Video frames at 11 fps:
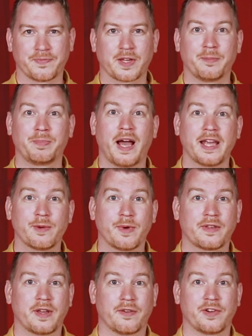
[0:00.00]
Complying
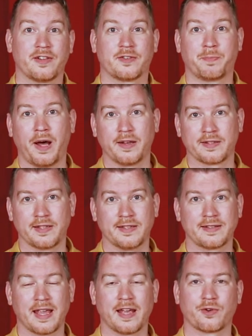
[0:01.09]
with governance policies
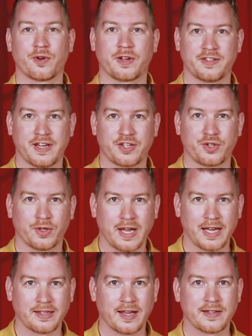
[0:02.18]
and organizational
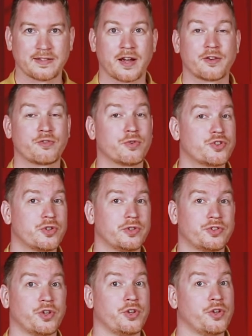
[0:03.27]
guidelines are crucial
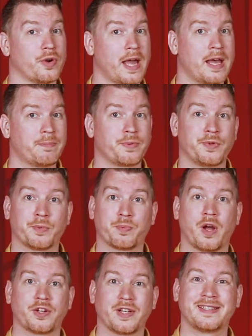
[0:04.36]
to your app, your
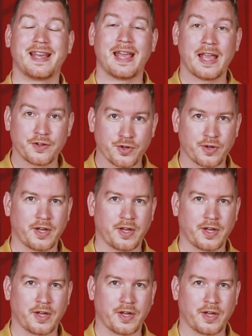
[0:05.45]
project, and your